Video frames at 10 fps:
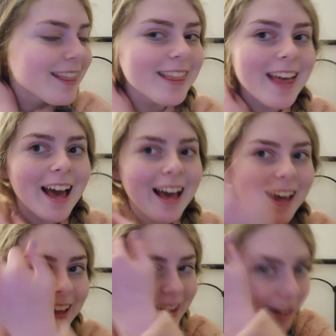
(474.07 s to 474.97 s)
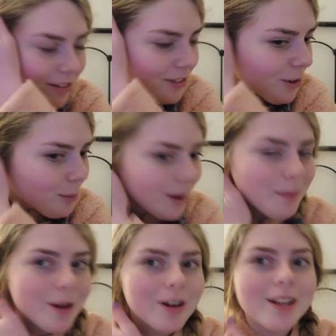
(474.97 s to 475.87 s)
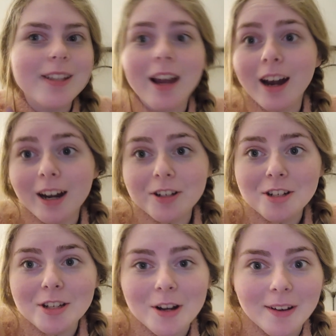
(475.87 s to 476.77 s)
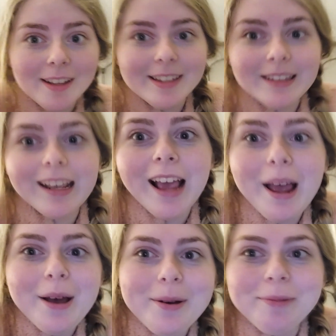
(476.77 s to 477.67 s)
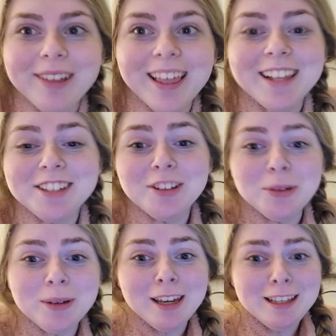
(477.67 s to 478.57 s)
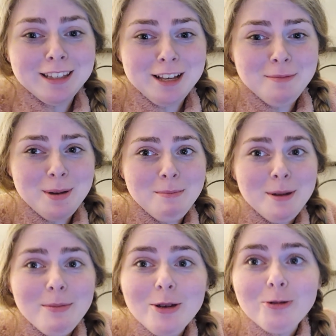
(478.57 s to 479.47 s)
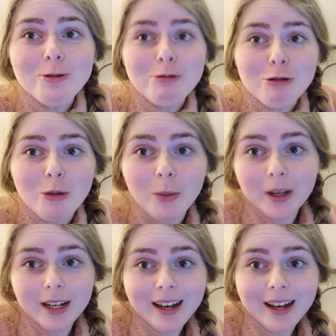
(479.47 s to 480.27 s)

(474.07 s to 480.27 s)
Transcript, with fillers: that. Oh, don't mind my crazy hair, I just noticed. But that's crazy, my baby girl's growing